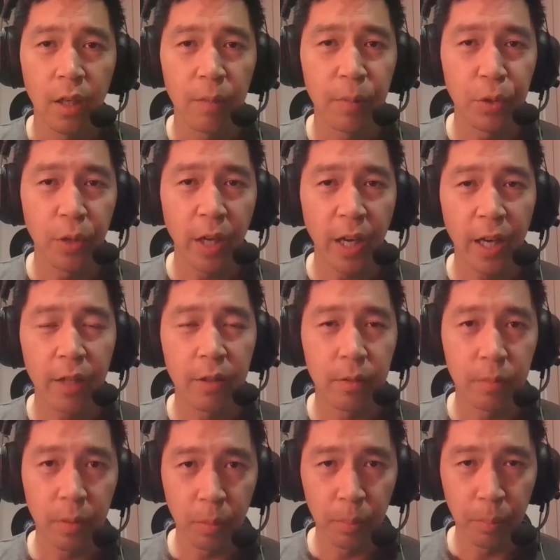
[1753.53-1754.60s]
When you
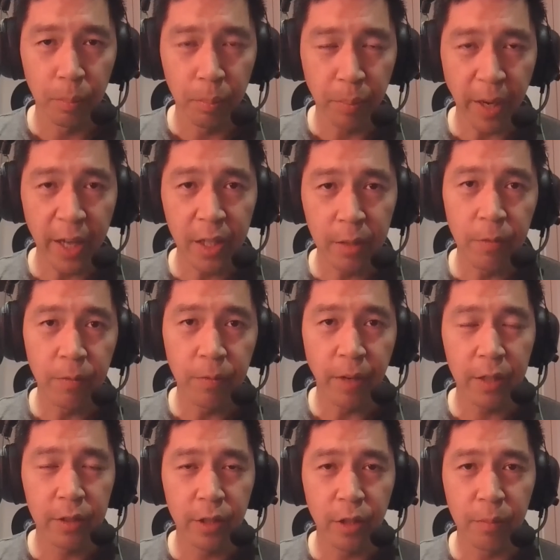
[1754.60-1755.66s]
had Biden
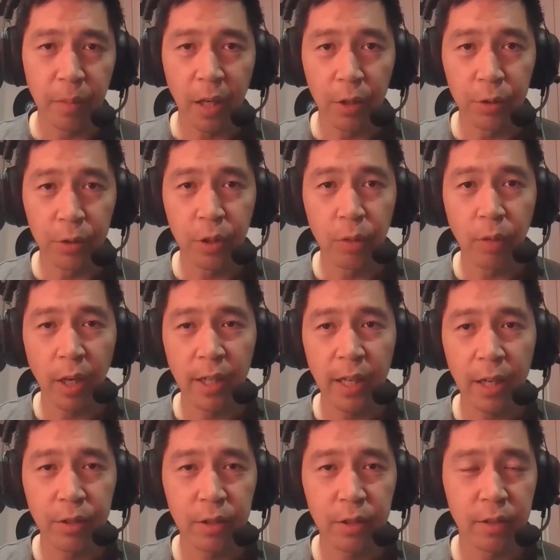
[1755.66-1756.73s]
invite Chair Powell to the White
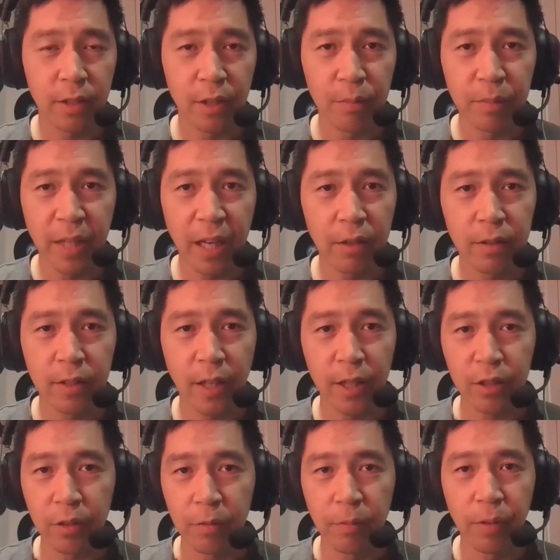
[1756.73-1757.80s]
House, sit him down and
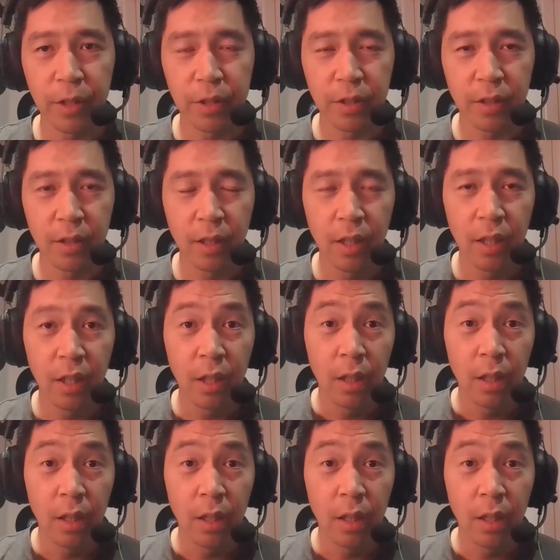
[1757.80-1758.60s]
talk to inflation.